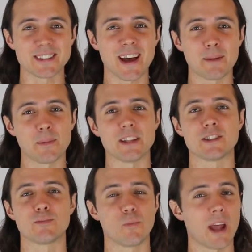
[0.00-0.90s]
sad, but
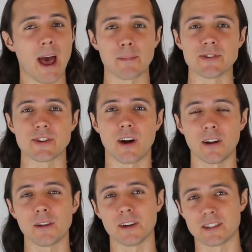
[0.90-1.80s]
it's what happens to
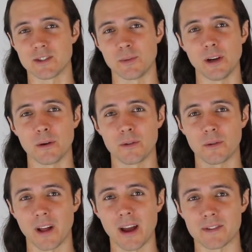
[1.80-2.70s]
all of us as we go through
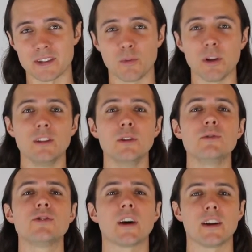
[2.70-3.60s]
life, is that we
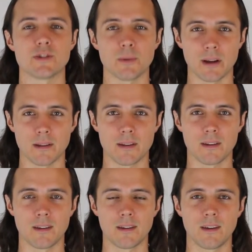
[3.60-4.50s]
lose touch with
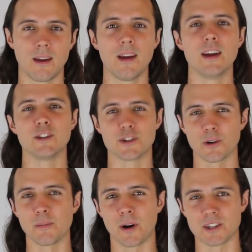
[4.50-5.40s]

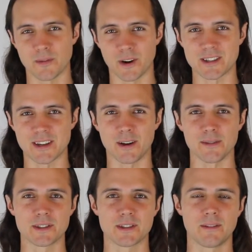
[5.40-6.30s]
certain parts of
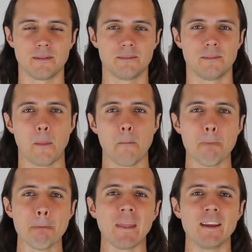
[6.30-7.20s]
ourselves.
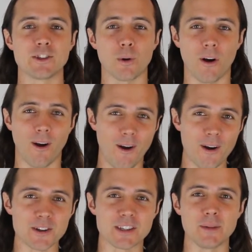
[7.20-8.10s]
So our
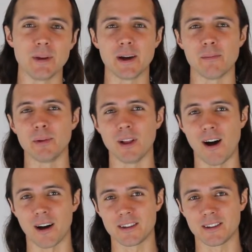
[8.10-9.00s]
hearts can become
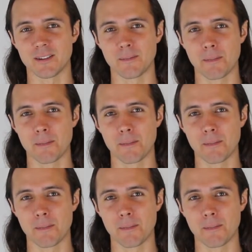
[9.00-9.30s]
blocked